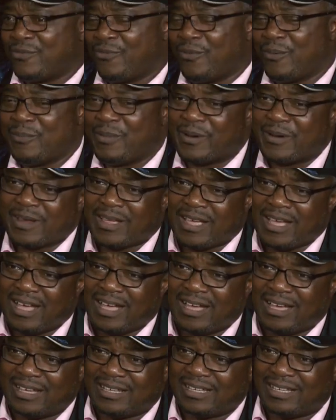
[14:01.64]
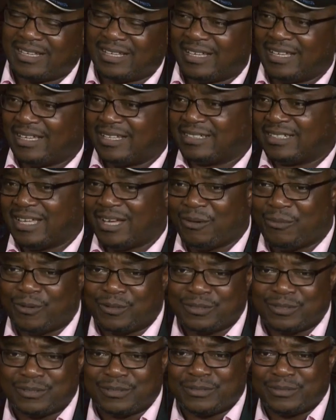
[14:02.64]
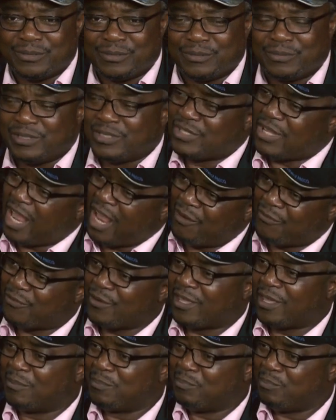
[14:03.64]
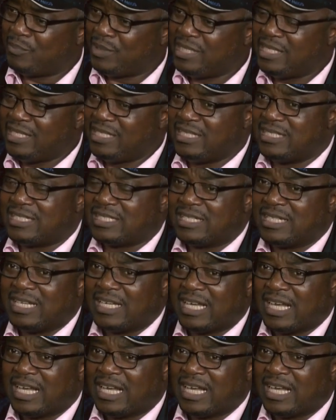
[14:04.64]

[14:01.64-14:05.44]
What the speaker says: of America and I want to reach African Beats.